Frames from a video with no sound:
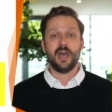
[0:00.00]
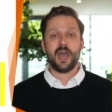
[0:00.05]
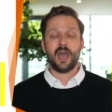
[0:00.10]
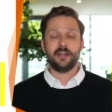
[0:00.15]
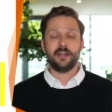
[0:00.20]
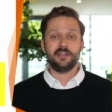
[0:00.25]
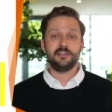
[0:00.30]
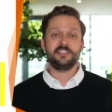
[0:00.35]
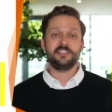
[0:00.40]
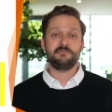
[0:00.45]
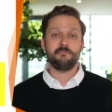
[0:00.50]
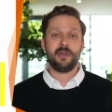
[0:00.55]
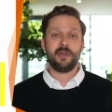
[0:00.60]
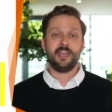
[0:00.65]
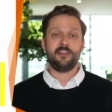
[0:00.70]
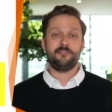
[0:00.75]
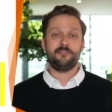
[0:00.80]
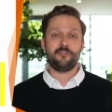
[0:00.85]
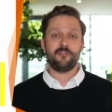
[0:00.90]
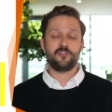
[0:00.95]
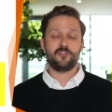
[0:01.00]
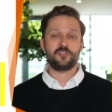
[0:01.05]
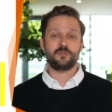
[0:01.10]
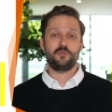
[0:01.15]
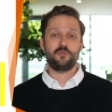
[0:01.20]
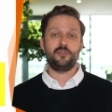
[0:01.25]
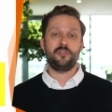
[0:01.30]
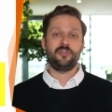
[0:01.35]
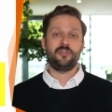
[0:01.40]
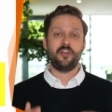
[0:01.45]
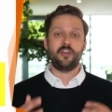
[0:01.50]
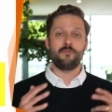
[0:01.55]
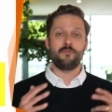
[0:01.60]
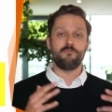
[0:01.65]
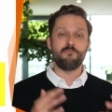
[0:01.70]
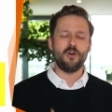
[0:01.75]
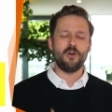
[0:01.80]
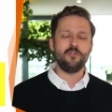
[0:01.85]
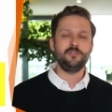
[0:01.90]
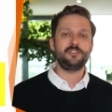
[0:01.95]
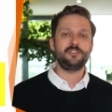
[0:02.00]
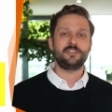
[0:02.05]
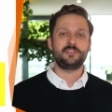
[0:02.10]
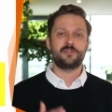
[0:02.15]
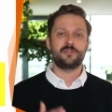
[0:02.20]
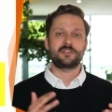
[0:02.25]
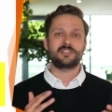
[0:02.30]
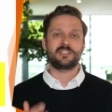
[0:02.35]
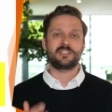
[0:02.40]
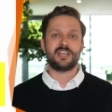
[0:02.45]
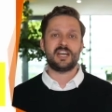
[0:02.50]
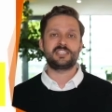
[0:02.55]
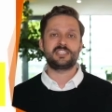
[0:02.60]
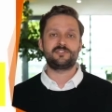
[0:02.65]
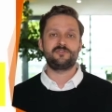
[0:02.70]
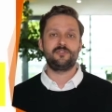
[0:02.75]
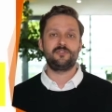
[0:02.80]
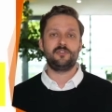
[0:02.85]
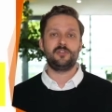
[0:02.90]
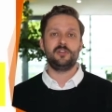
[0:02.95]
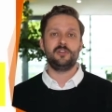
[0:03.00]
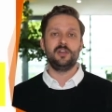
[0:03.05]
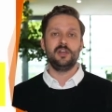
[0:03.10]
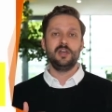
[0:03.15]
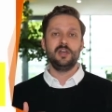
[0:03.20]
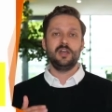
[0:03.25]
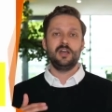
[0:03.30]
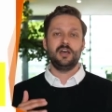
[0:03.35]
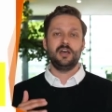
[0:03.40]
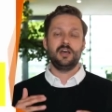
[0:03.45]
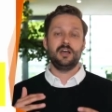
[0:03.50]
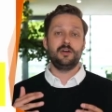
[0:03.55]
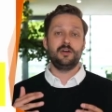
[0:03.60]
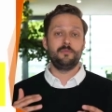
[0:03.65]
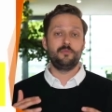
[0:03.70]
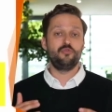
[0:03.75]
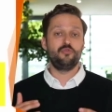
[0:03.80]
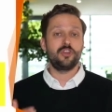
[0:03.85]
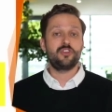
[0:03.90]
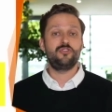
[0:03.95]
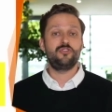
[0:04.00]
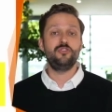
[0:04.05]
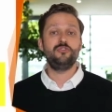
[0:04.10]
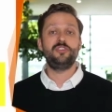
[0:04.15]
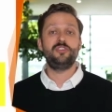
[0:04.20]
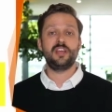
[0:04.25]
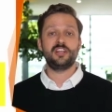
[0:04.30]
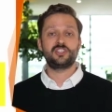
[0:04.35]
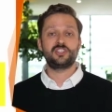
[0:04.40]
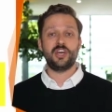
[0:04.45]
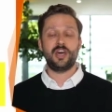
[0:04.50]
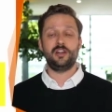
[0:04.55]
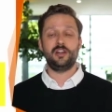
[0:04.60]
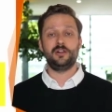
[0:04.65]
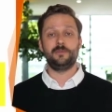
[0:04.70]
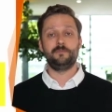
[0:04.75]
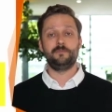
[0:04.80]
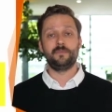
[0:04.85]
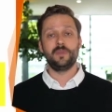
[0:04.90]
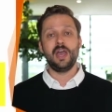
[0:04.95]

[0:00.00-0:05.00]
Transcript: And this made Firstbird their most successful um, recruiting channel.